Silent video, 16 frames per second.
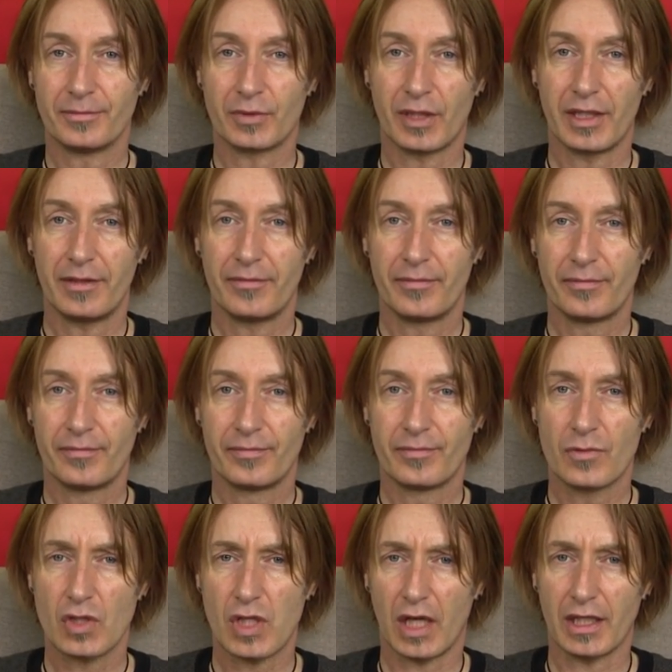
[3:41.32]
okay?
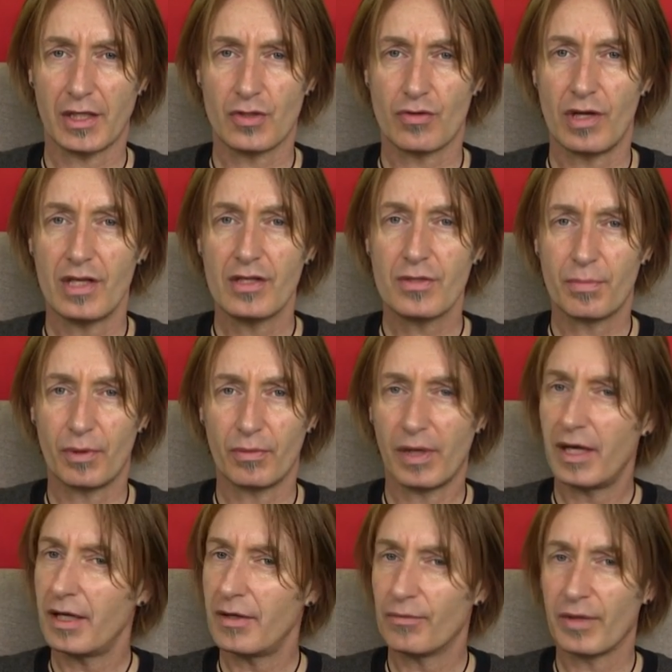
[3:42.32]
Slightly strange, but
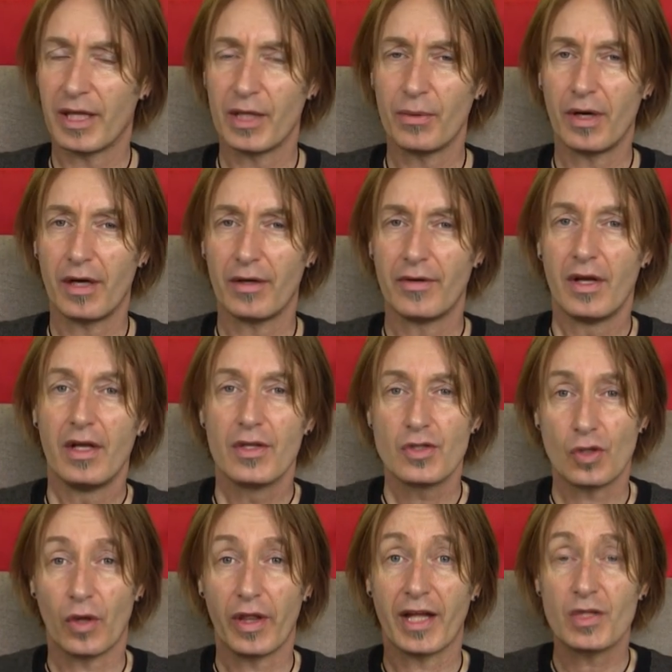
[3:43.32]
there you are.
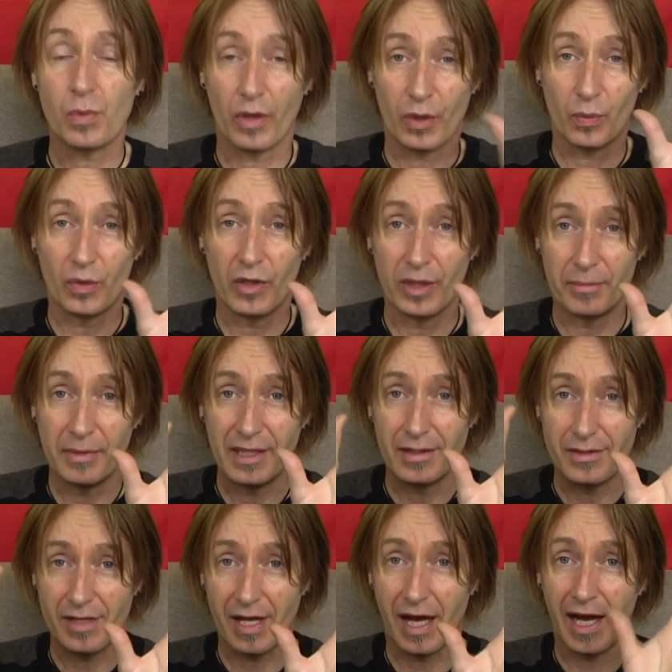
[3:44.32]
So that's what the word
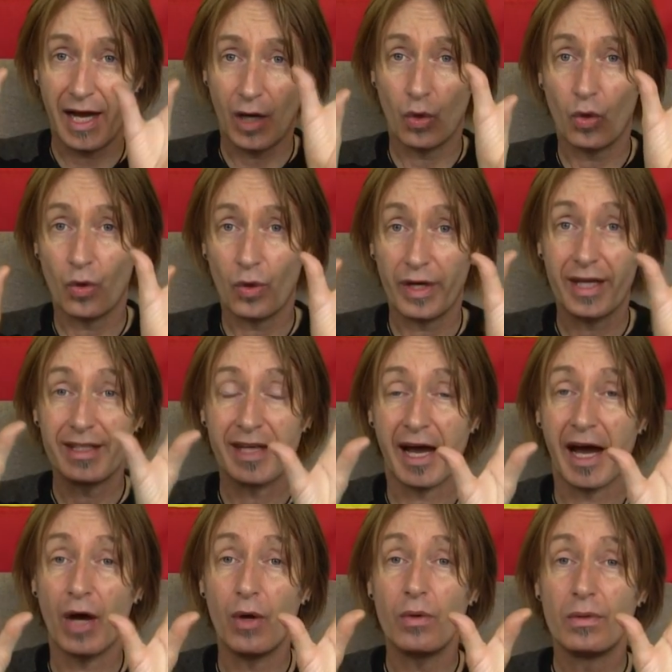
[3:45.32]
means. Ahora,
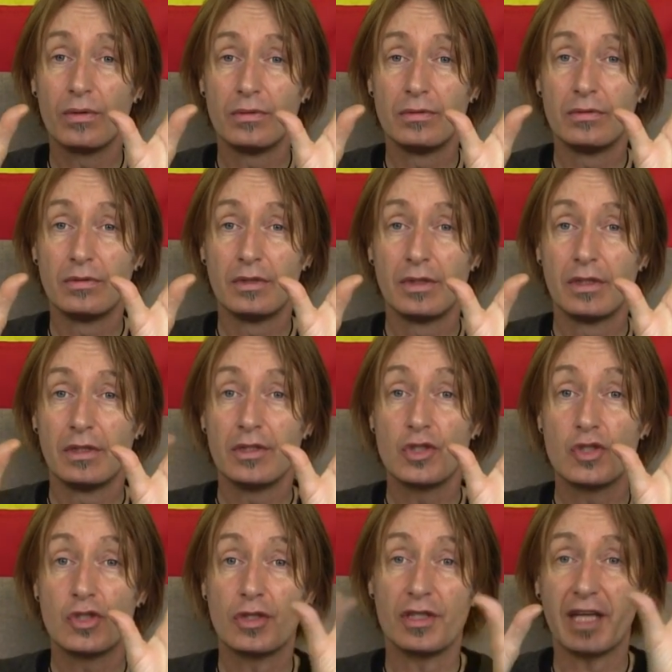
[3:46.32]
now,
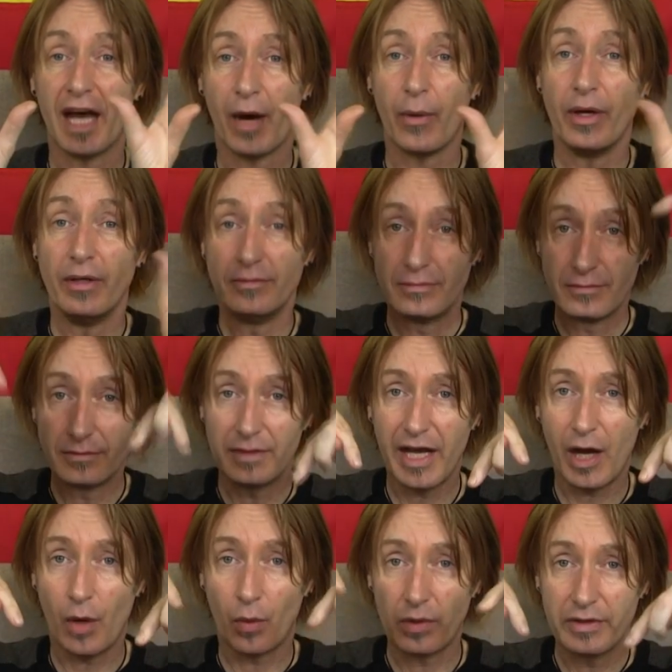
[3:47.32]
to the hour.
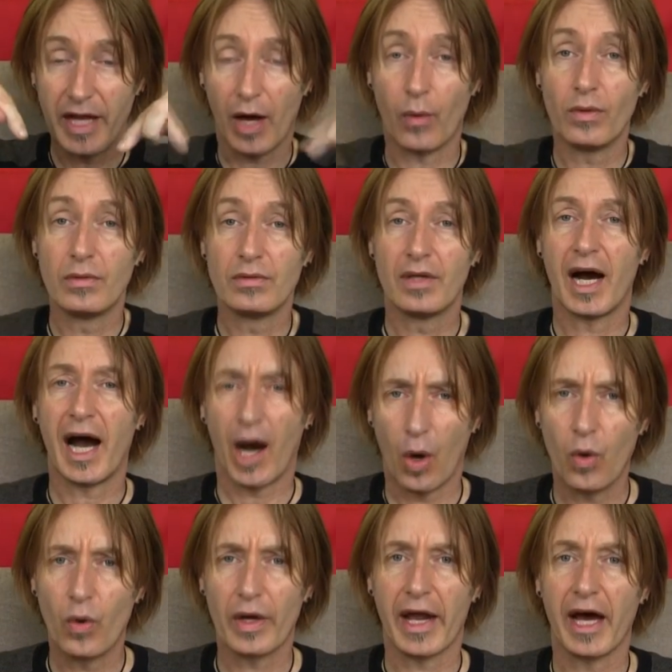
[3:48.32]
Now,
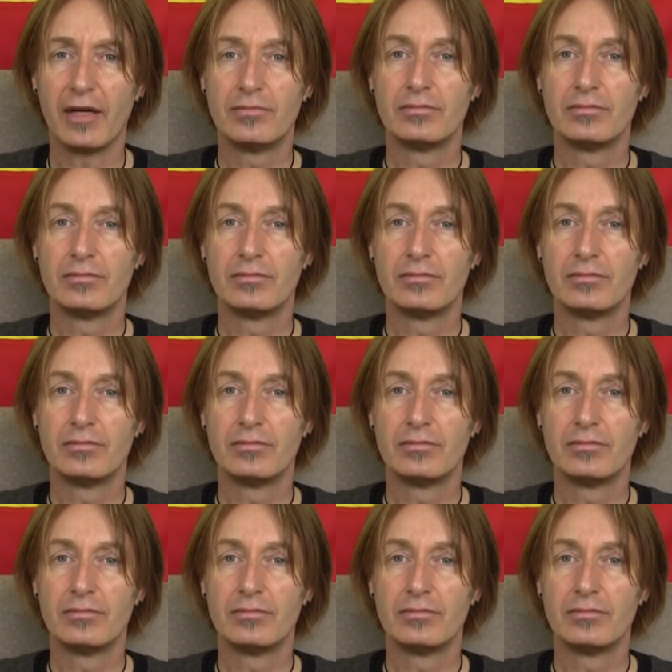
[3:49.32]
ahora.